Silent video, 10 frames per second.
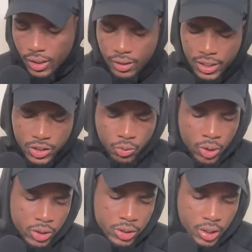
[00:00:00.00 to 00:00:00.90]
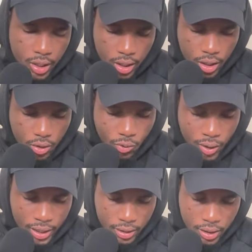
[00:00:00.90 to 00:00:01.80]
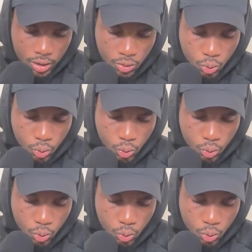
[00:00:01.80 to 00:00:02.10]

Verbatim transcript: this was what, you know,